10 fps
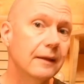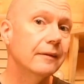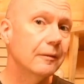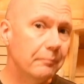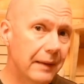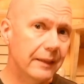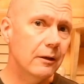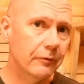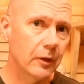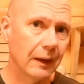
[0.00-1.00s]
that many
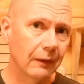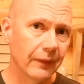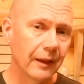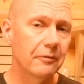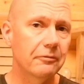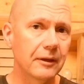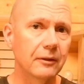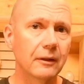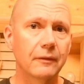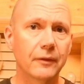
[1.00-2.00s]
of you out there feel